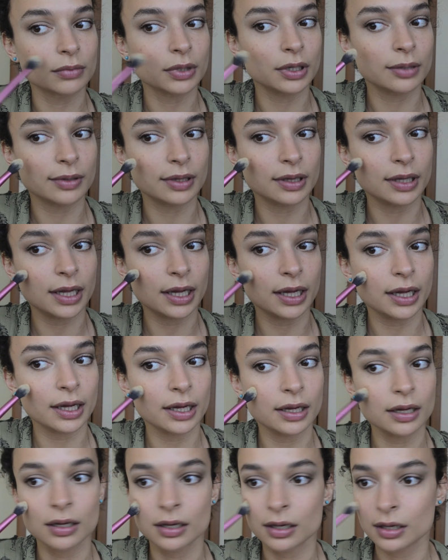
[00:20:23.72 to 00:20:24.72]
Put it
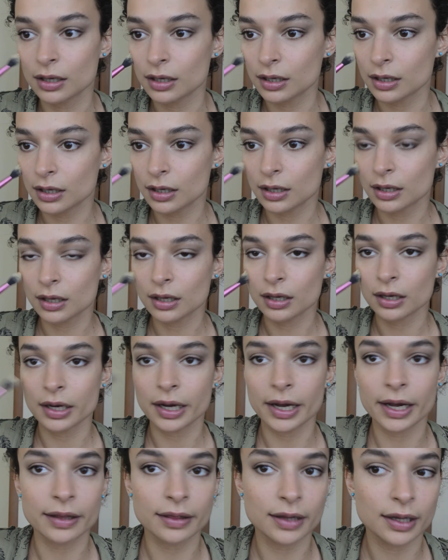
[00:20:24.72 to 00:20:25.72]
there.
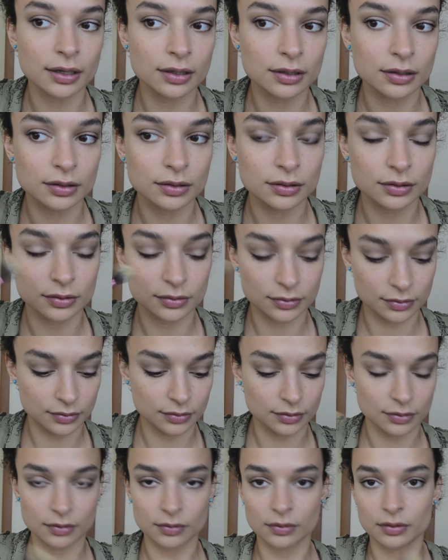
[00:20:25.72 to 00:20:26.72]
And then
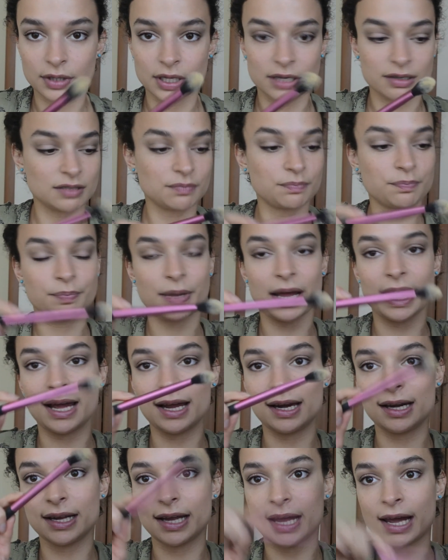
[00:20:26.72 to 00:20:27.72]
there's
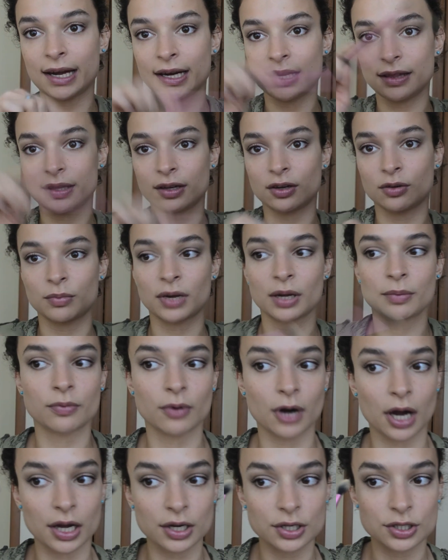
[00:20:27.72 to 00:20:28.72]
barely anything on my
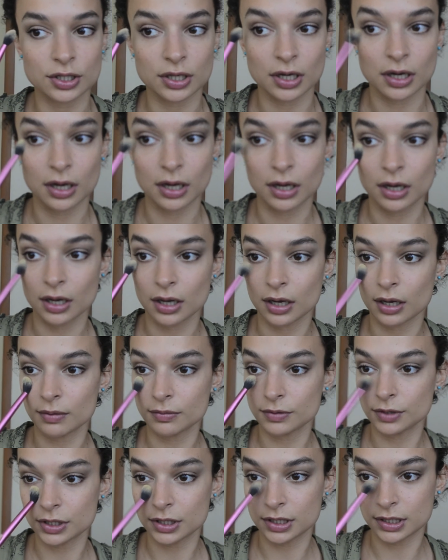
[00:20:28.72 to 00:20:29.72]
brush.
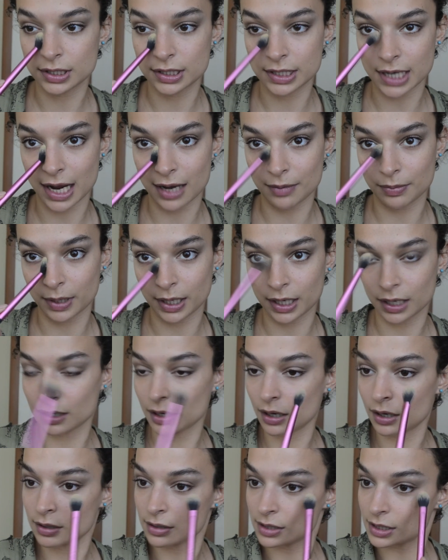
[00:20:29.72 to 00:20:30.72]
Just dabbing
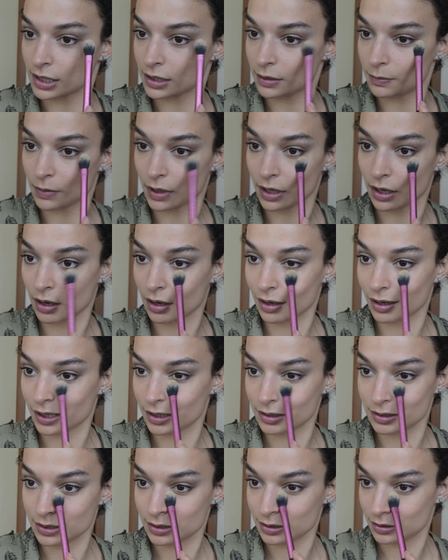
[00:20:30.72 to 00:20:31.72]
underneath my
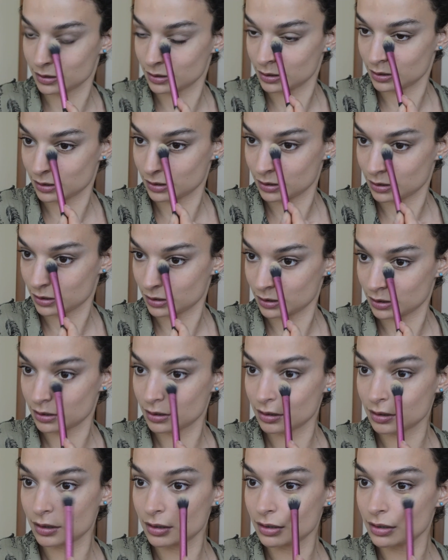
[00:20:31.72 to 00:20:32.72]
eyes
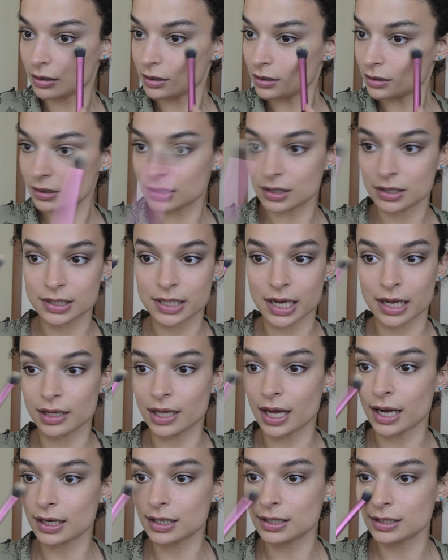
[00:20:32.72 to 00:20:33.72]
to set
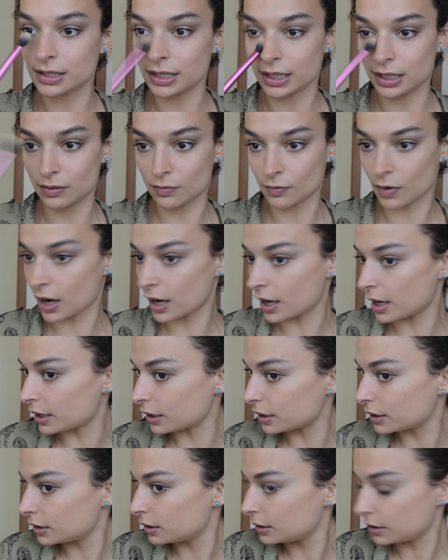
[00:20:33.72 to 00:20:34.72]
that concealing
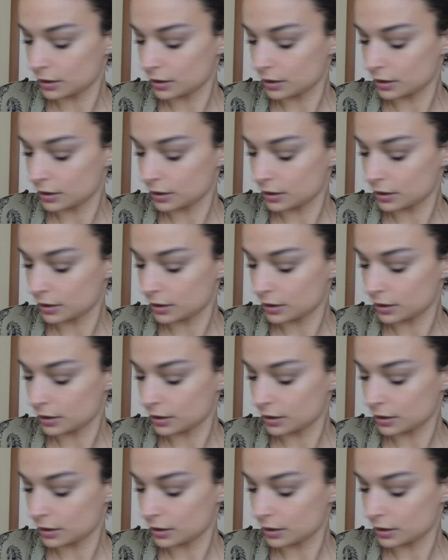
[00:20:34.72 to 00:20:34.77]
work.